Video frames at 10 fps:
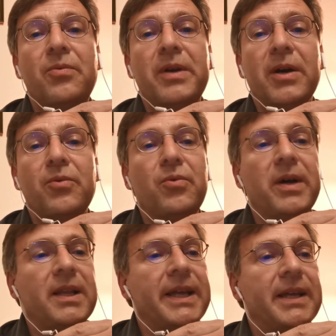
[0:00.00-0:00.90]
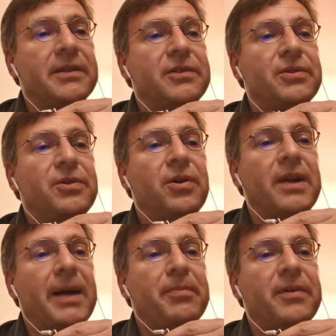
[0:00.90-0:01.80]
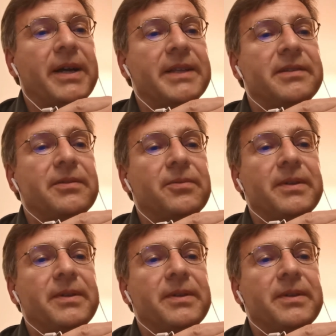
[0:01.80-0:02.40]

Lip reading: We are willing to collaborate